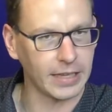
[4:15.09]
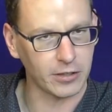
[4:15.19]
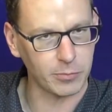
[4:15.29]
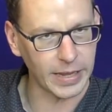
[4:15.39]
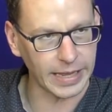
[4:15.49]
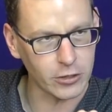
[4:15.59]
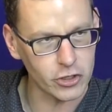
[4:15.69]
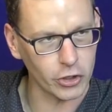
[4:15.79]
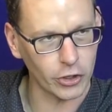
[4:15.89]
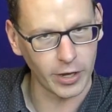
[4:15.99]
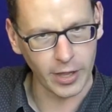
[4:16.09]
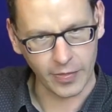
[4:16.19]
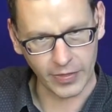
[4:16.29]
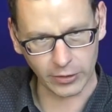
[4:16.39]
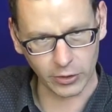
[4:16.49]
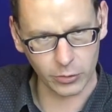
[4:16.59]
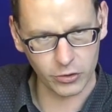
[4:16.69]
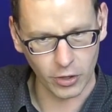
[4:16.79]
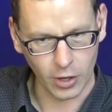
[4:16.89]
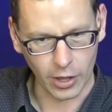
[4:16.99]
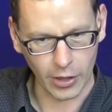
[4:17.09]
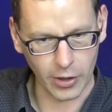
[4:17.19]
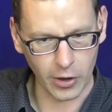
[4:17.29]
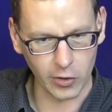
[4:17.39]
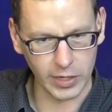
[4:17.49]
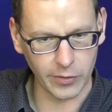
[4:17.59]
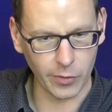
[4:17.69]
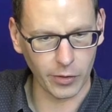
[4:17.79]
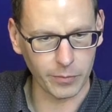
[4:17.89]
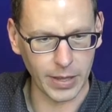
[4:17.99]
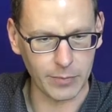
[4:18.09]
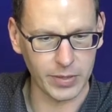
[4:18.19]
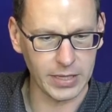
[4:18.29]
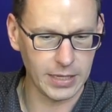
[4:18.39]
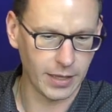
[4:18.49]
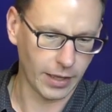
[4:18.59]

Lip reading: It's making sure that those earlier on maybe